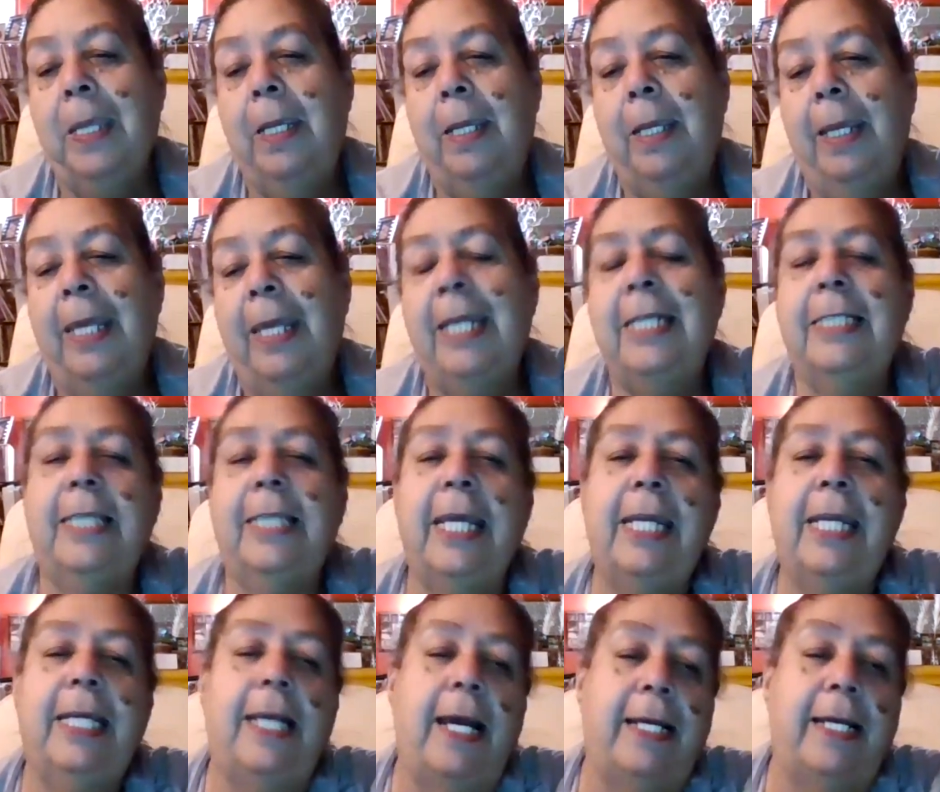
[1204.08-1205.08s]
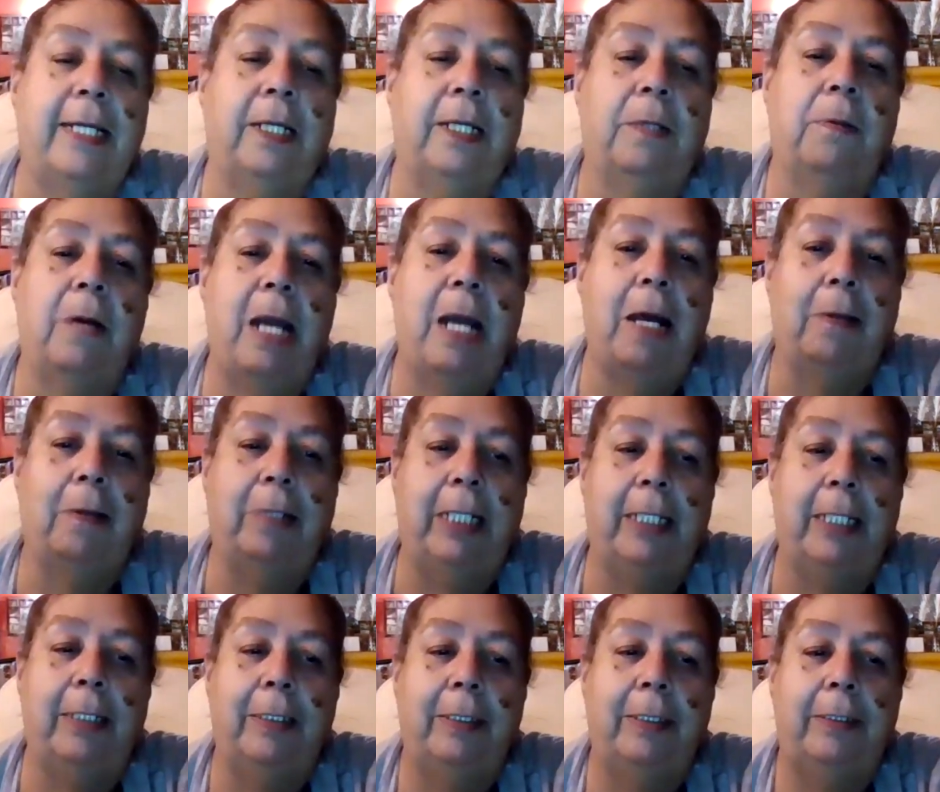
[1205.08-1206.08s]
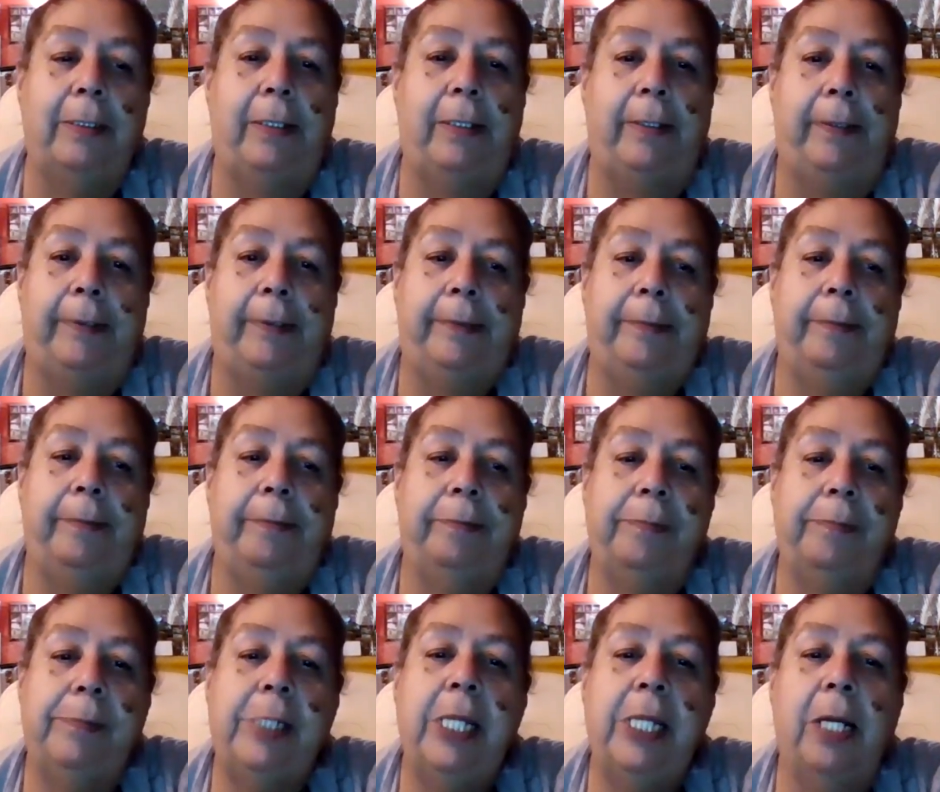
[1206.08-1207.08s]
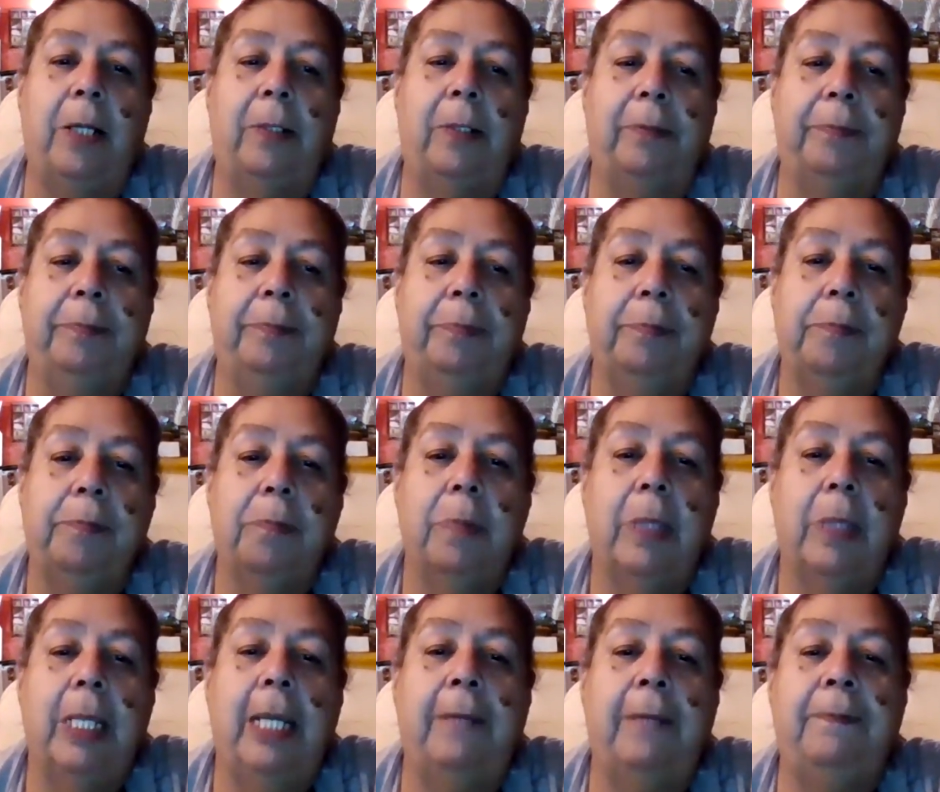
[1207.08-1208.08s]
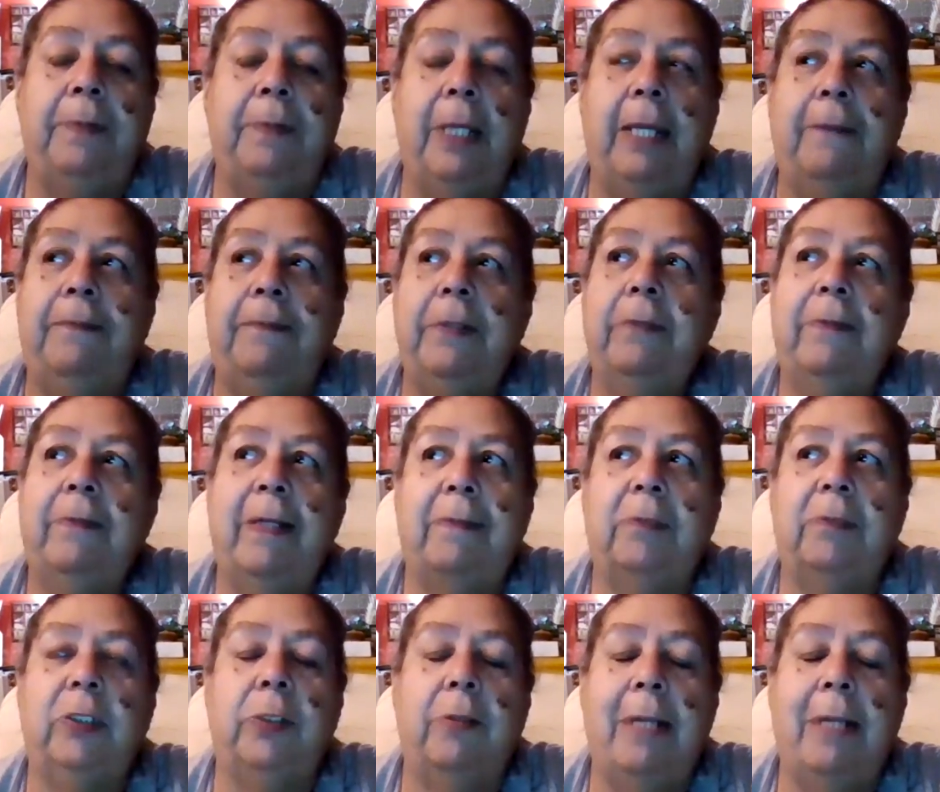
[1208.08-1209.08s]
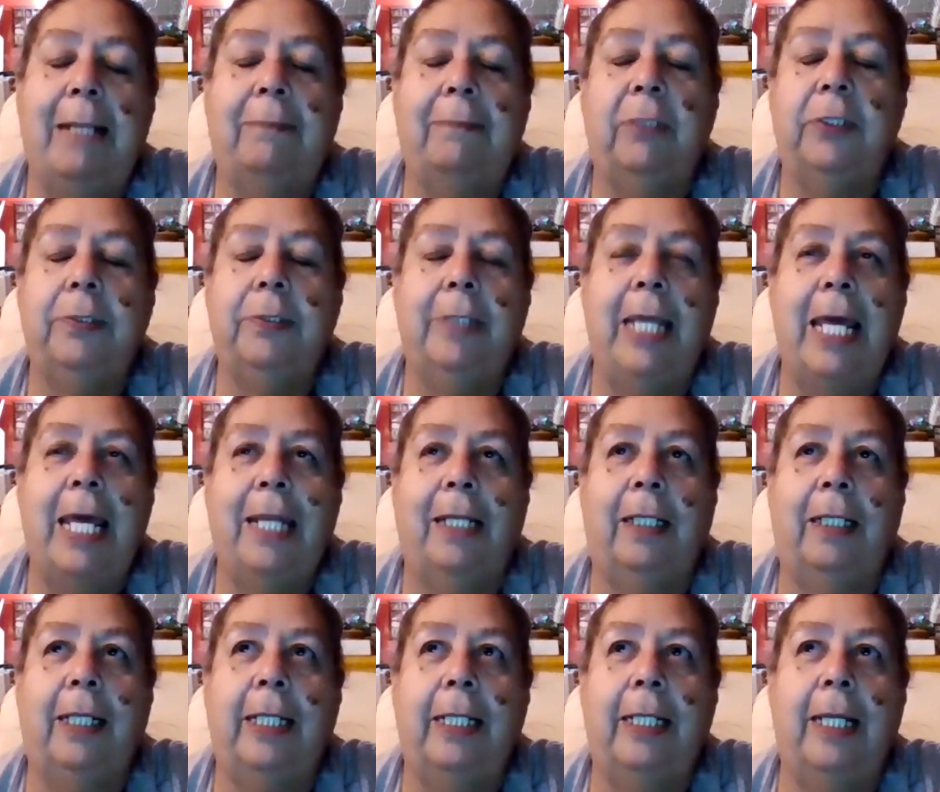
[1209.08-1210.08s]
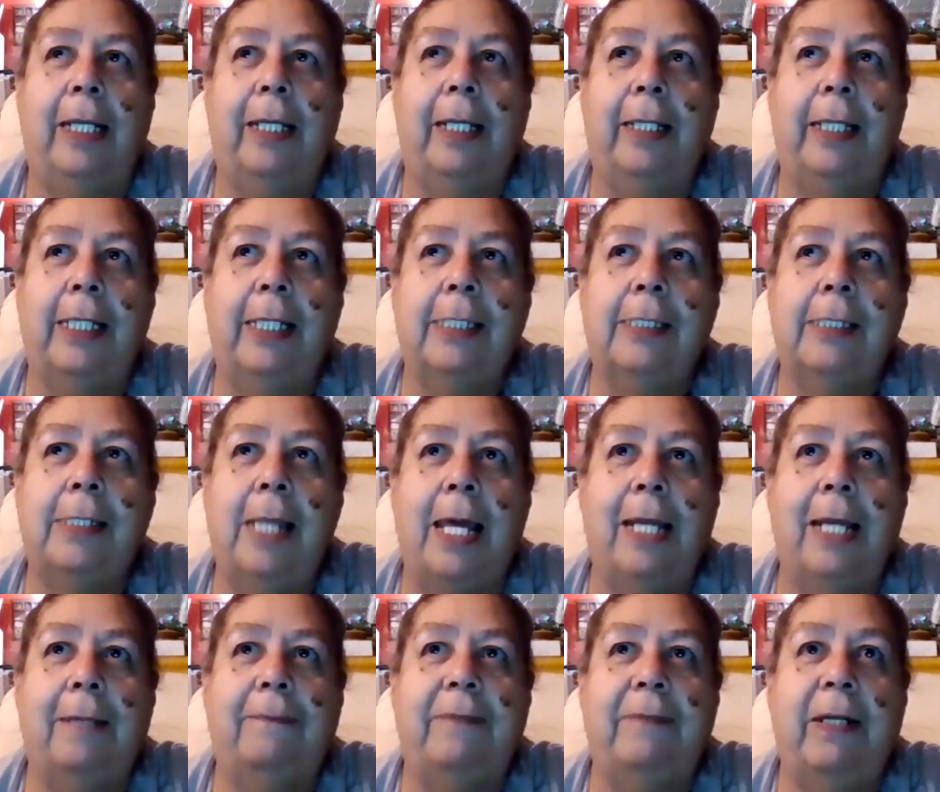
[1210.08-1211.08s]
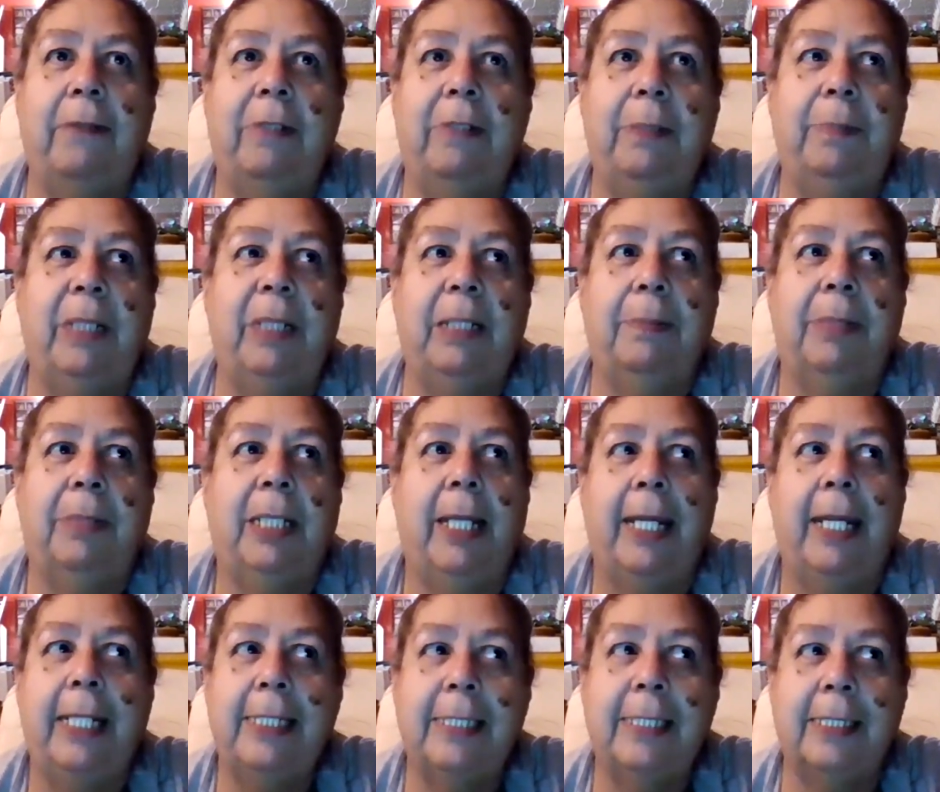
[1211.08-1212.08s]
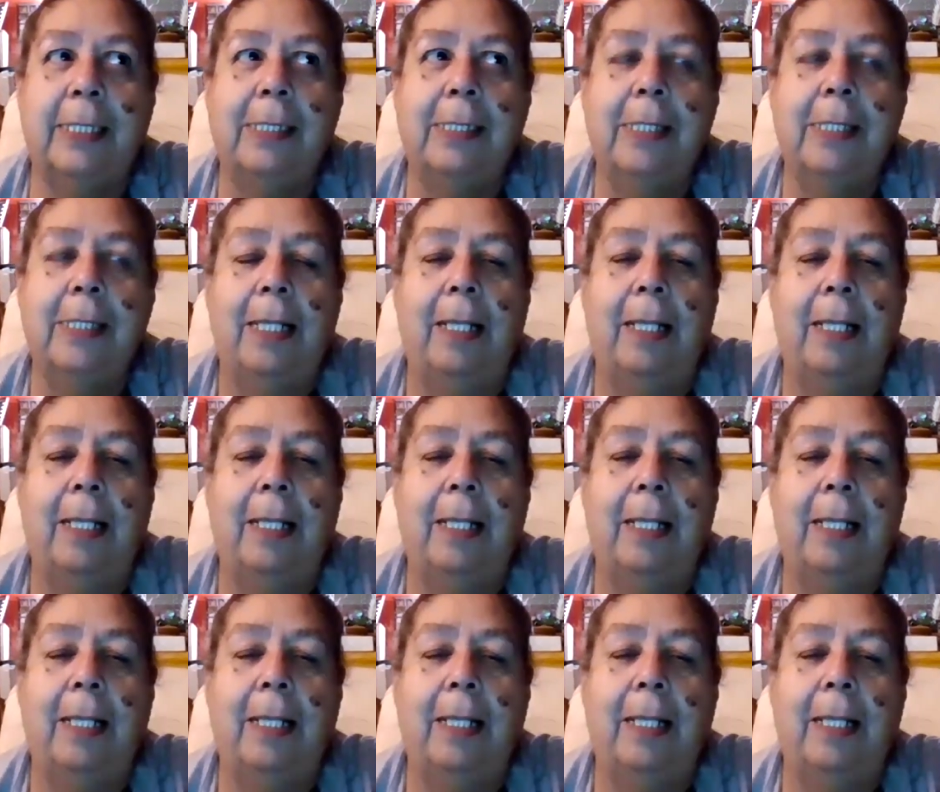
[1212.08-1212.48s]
And it's getting kind of crowded, you know. if you ever traveled to Catalina, it's not a very big place.